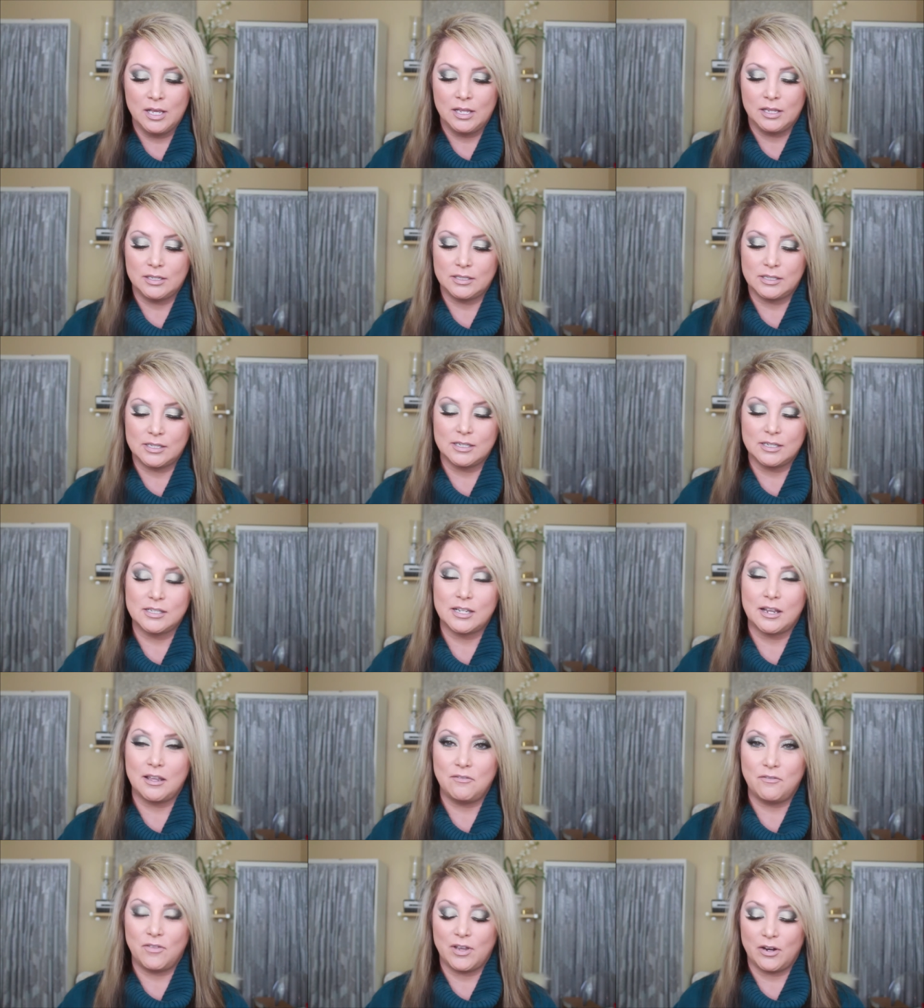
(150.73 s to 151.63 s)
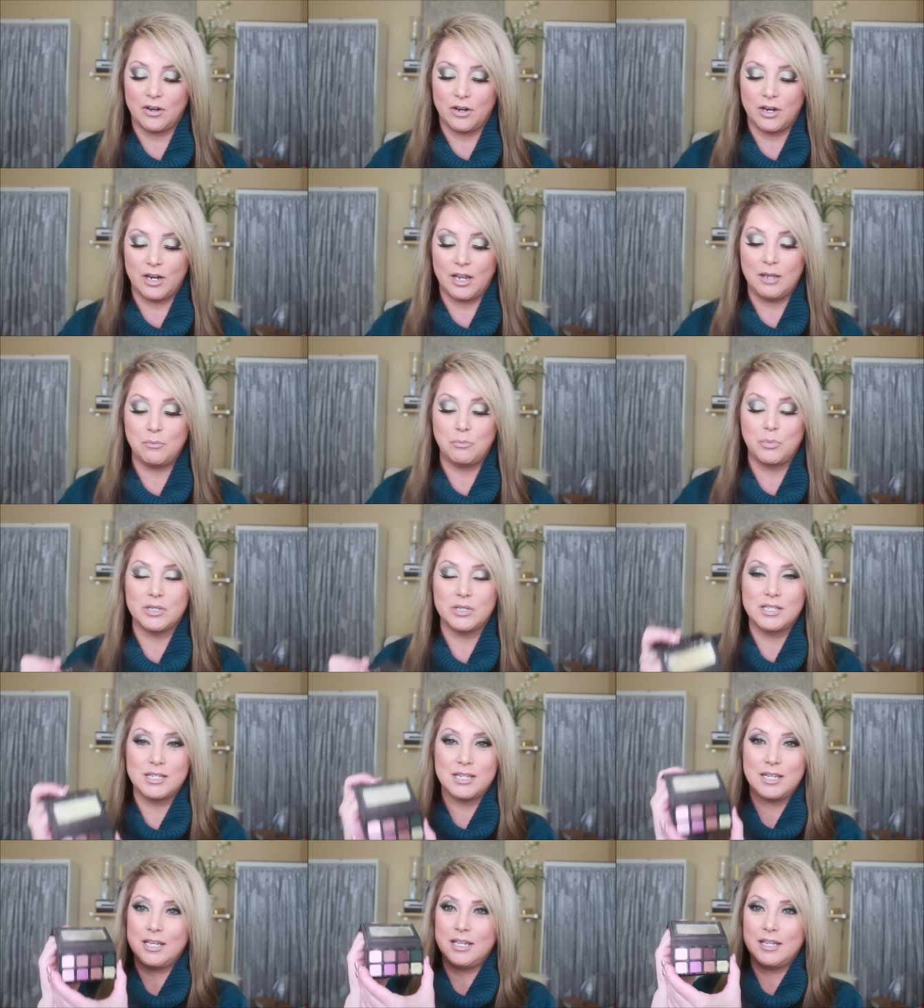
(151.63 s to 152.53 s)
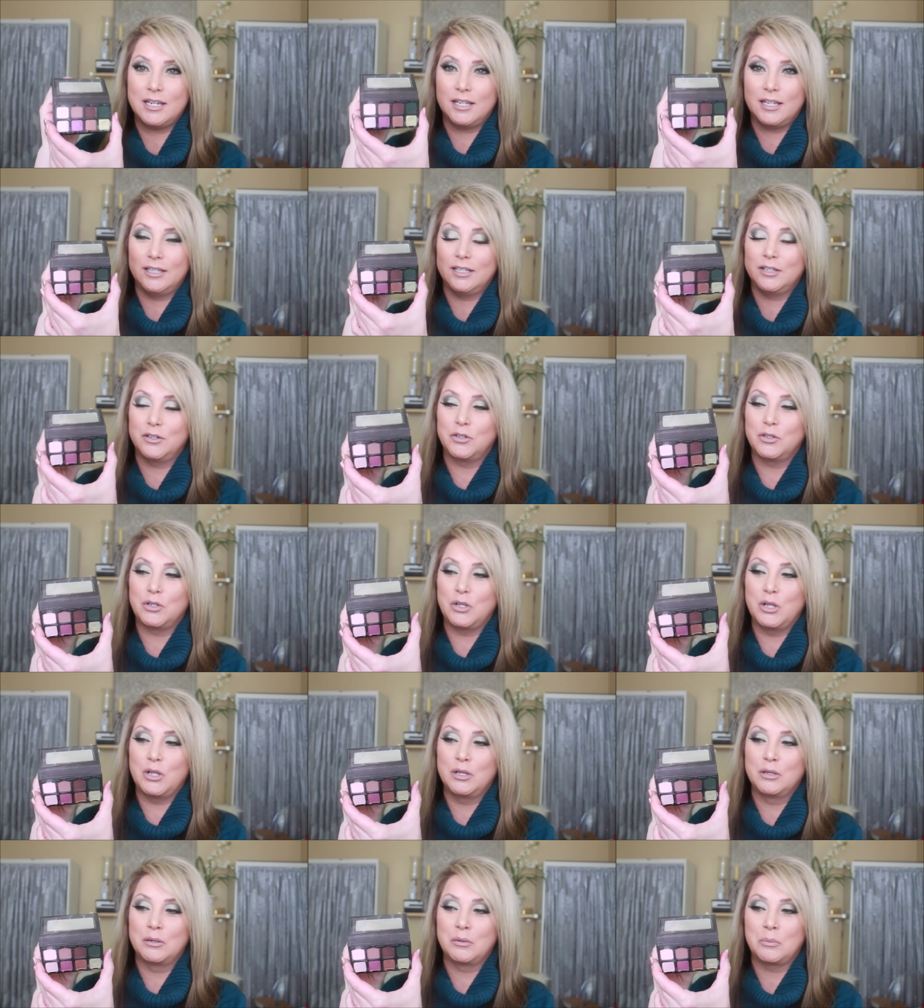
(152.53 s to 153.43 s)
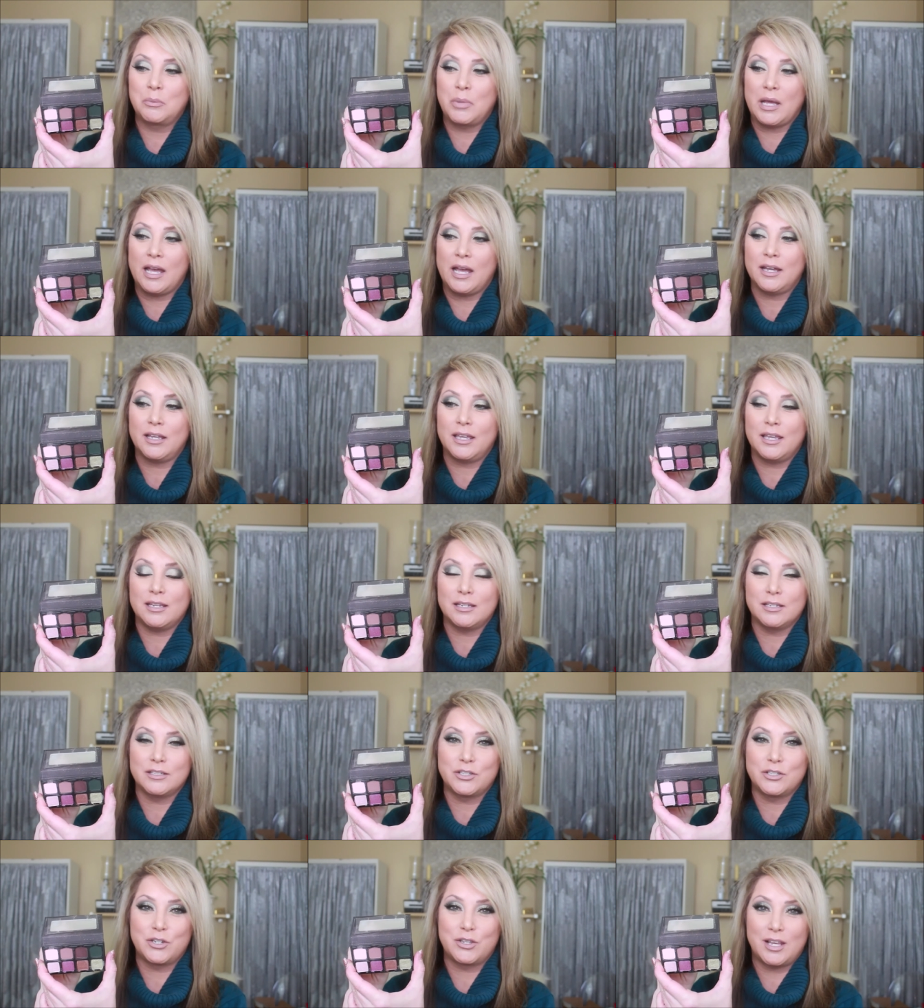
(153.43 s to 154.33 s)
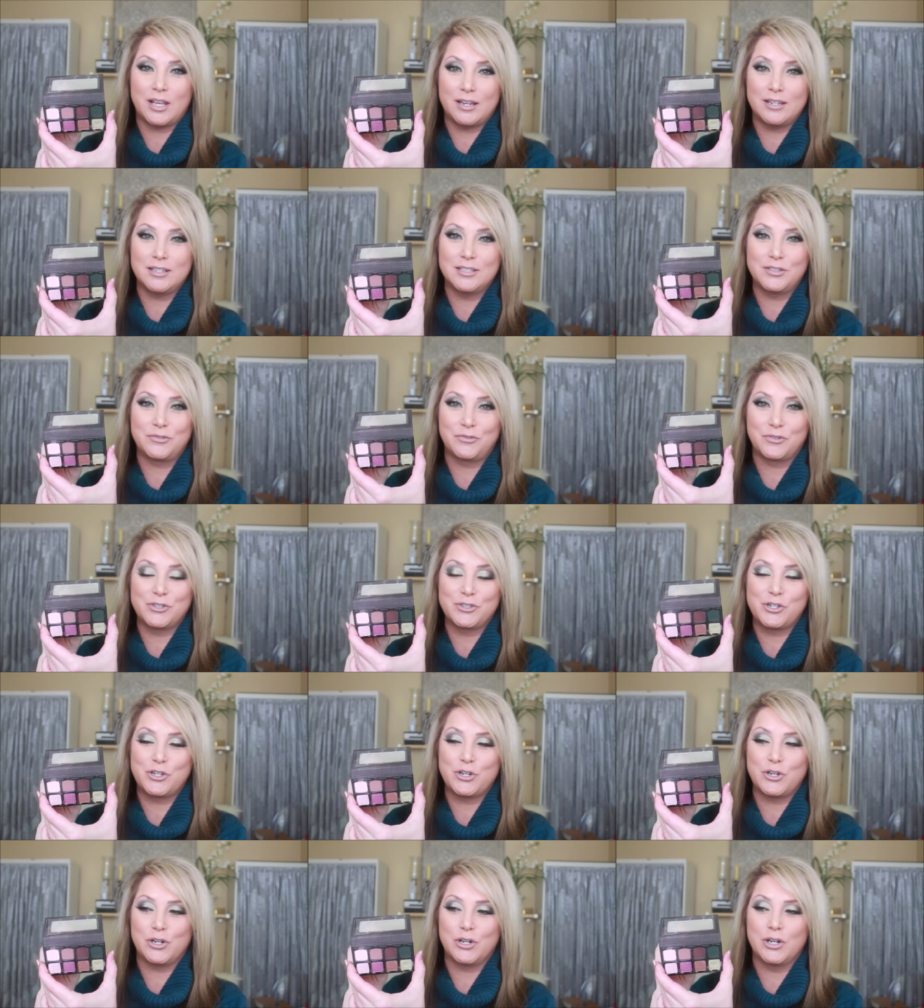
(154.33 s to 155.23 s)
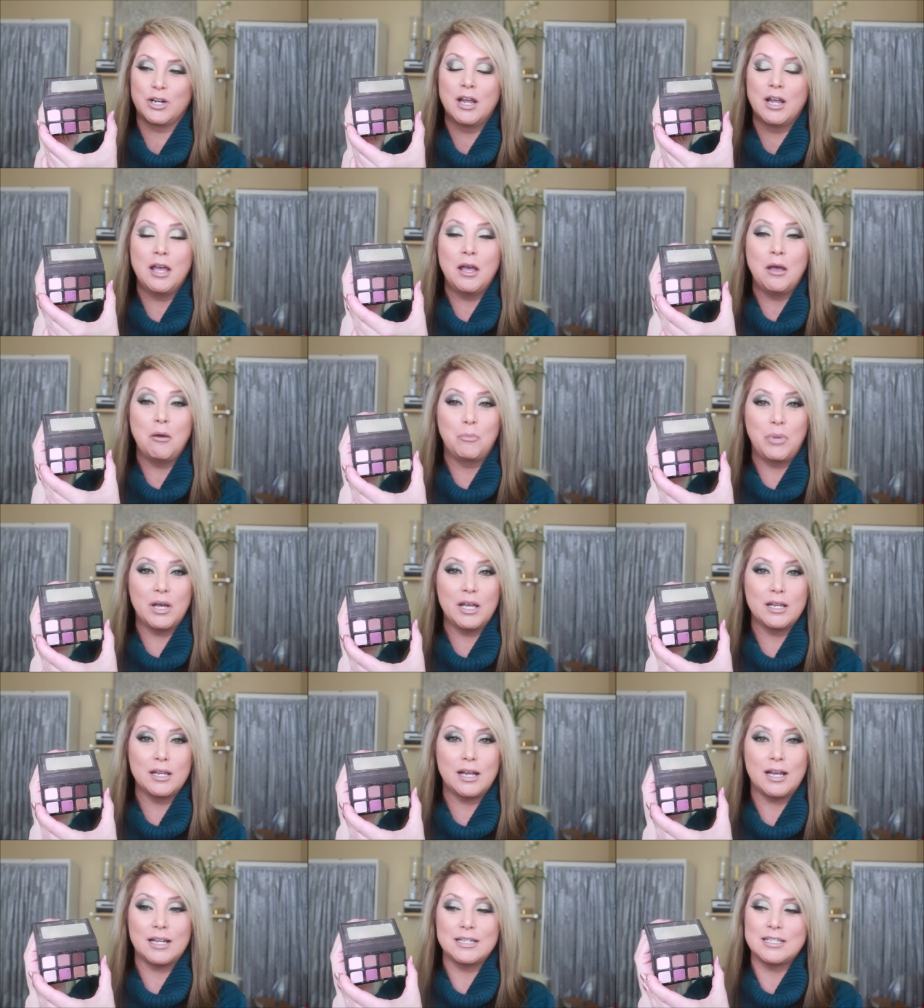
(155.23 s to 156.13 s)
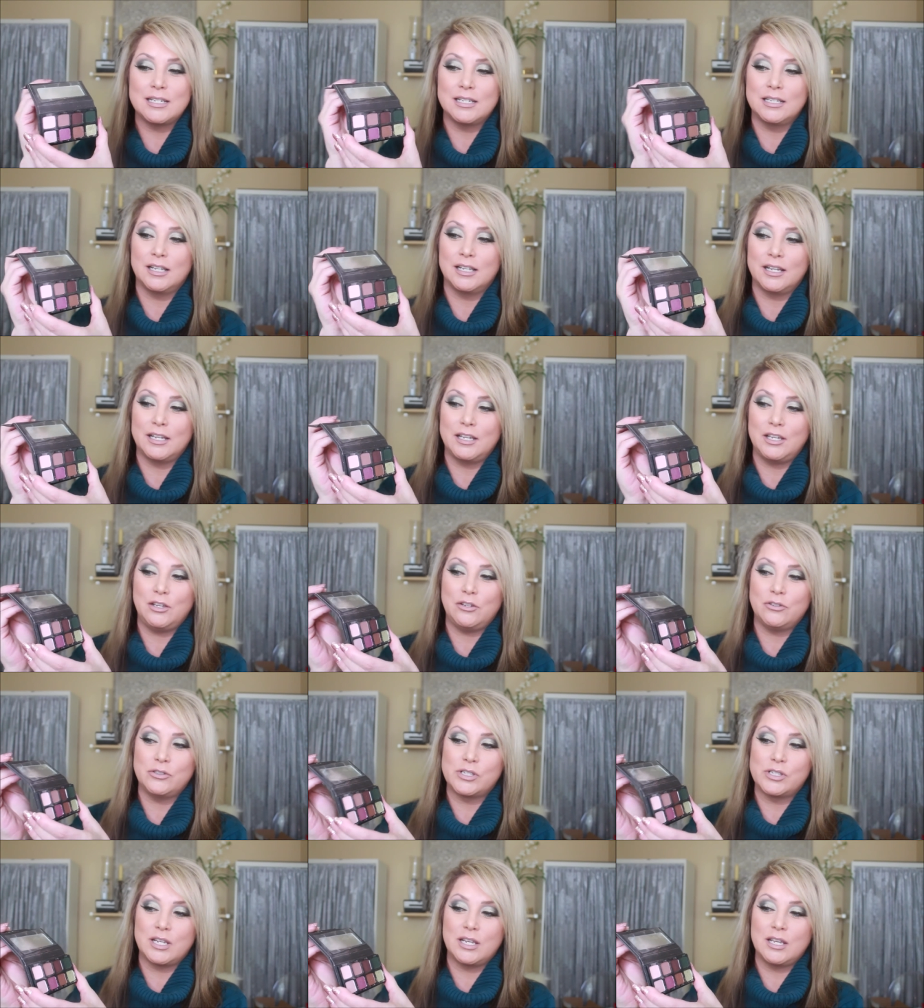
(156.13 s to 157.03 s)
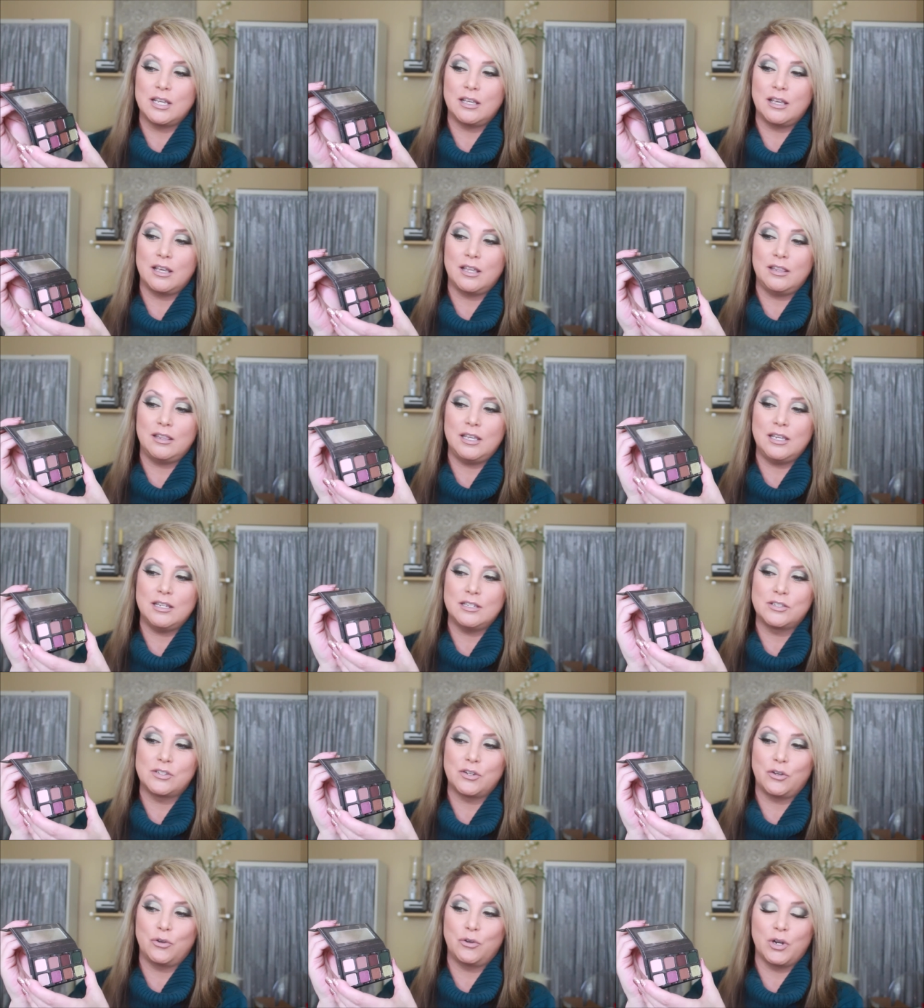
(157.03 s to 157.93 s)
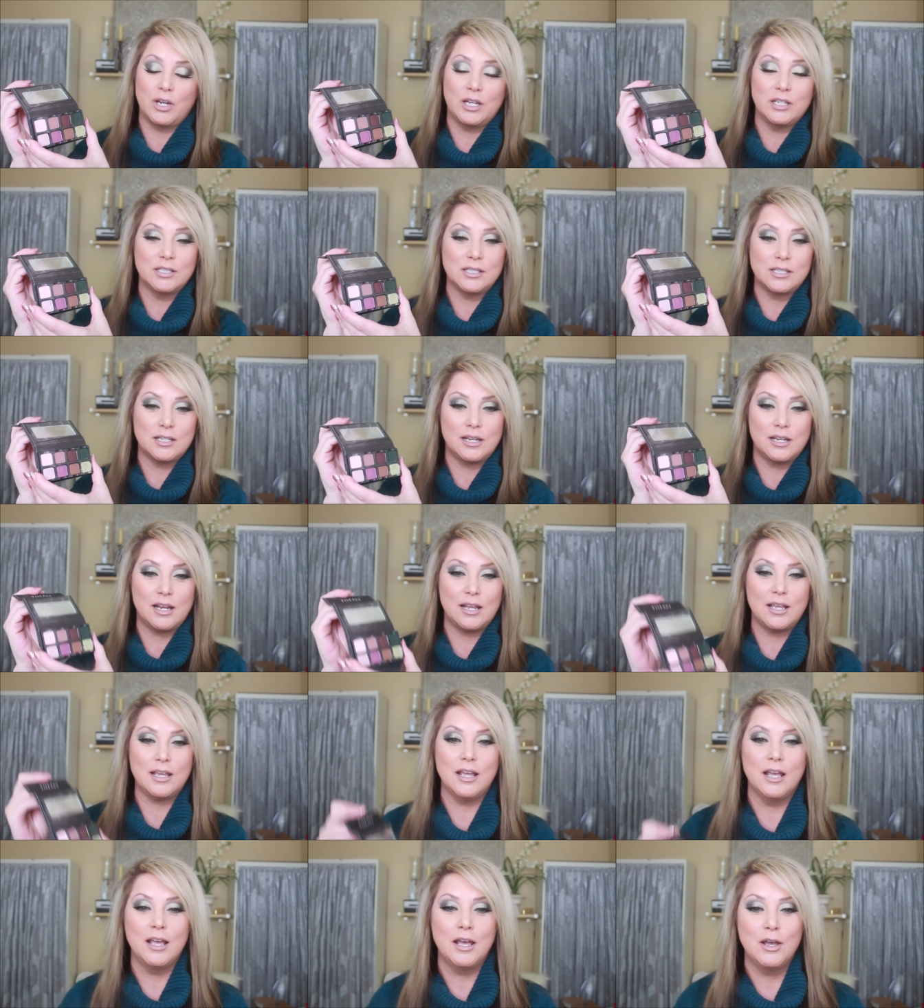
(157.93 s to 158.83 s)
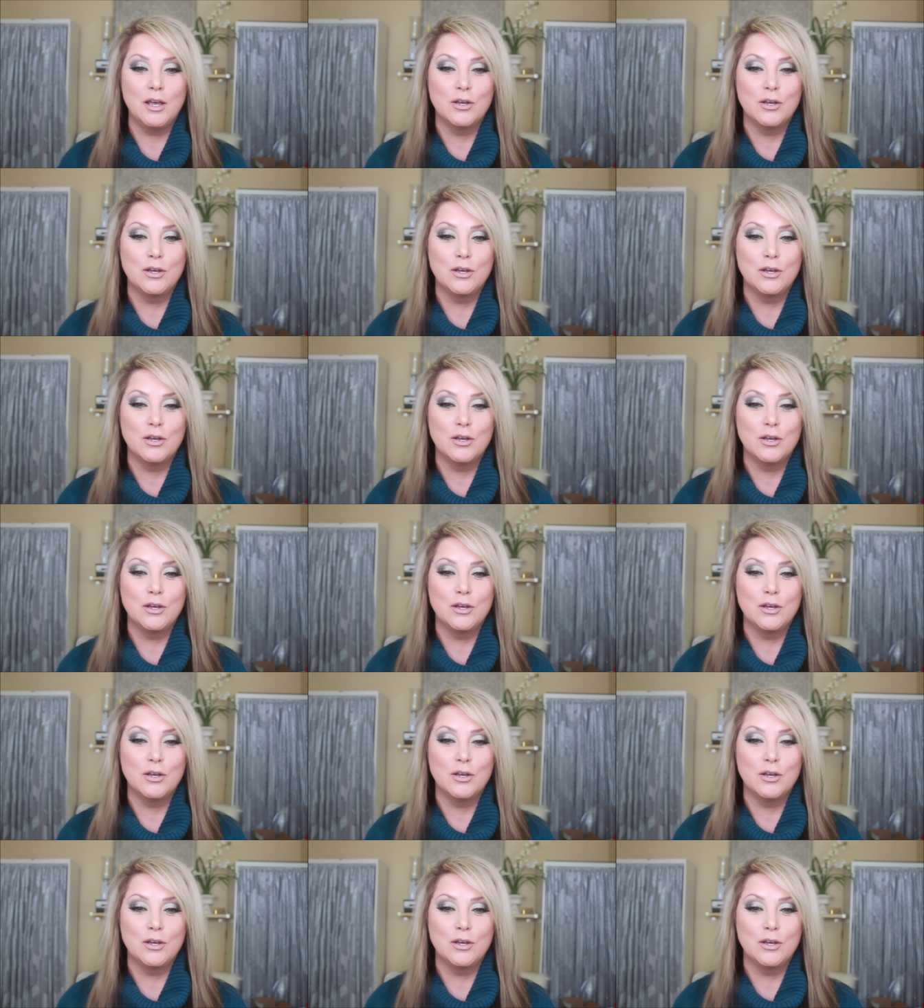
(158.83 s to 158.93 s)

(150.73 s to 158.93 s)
This is a very petite little package, that is for sure. But I did like using these greens today.